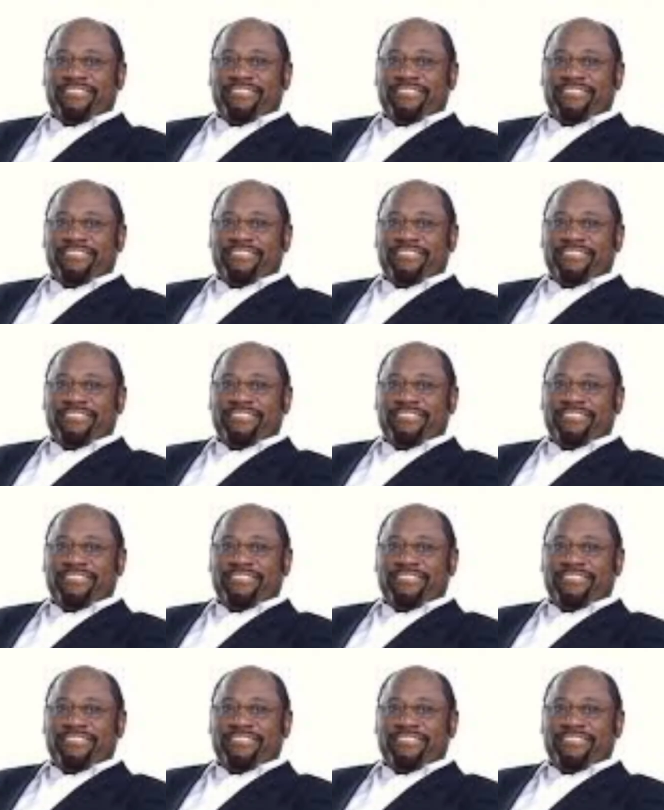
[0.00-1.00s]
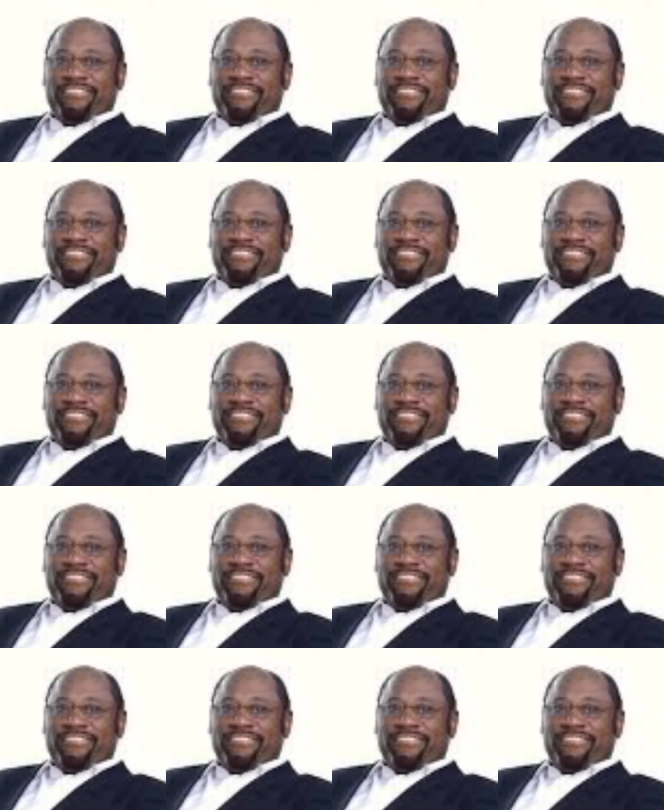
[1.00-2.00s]

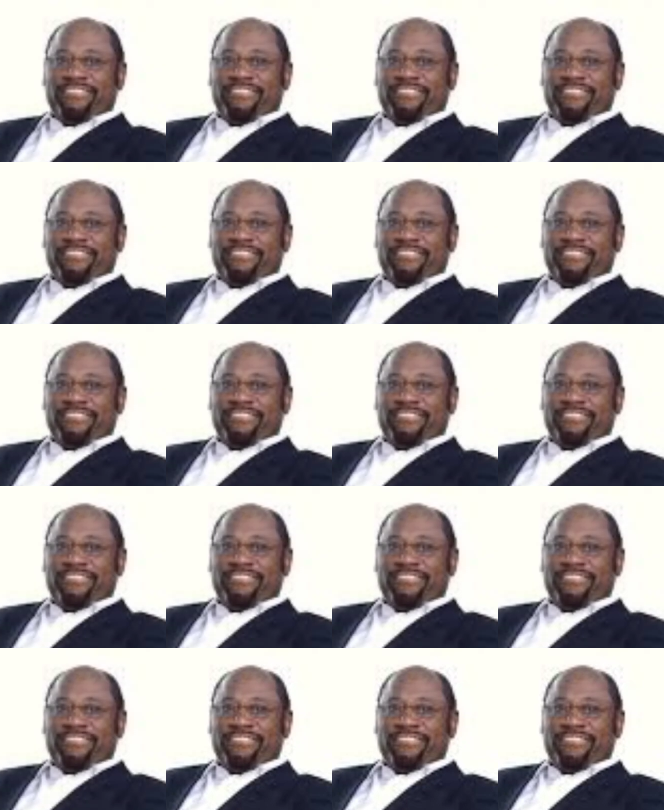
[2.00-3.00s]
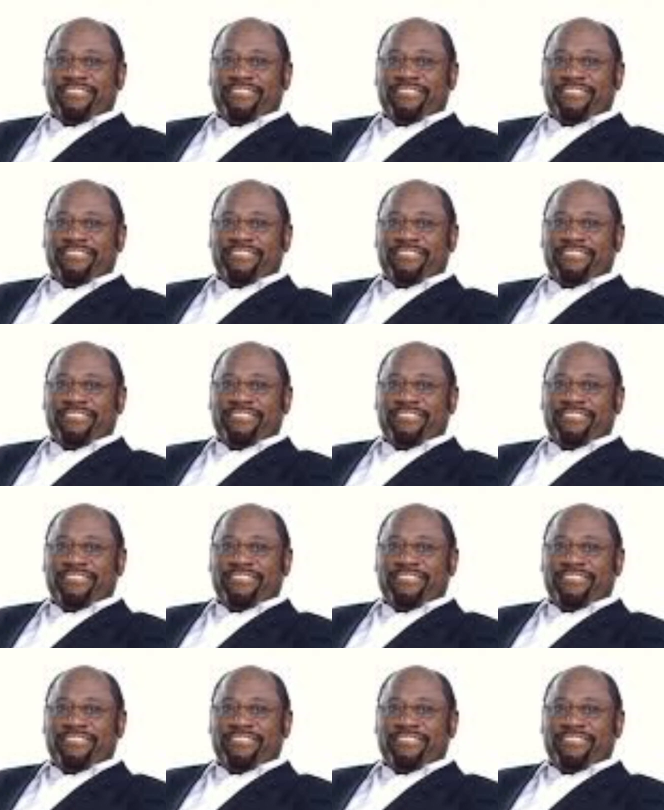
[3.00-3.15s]
No one is speaking in this clip.